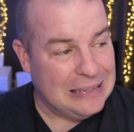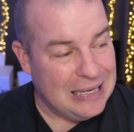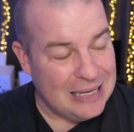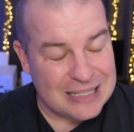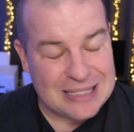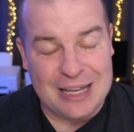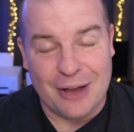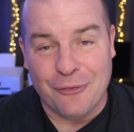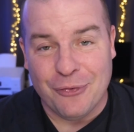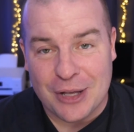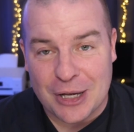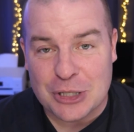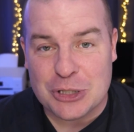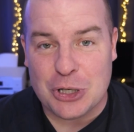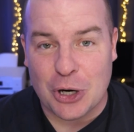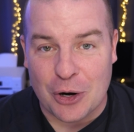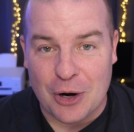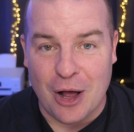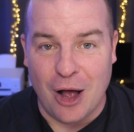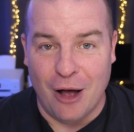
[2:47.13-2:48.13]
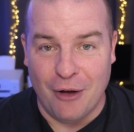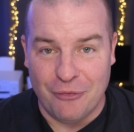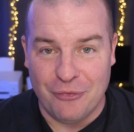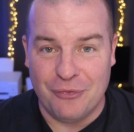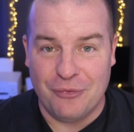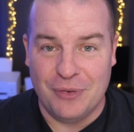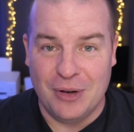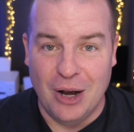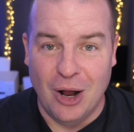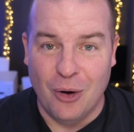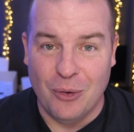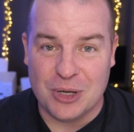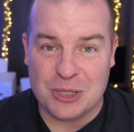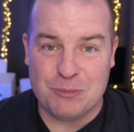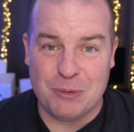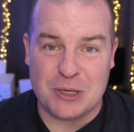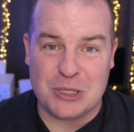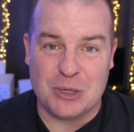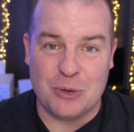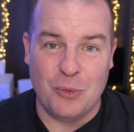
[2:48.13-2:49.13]
It's definitely a turnoff, you know,
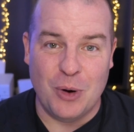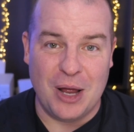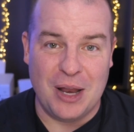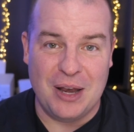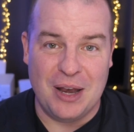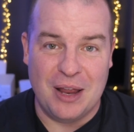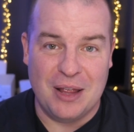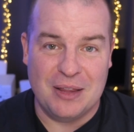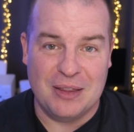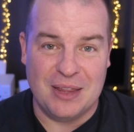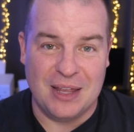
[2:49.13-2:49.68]
especially when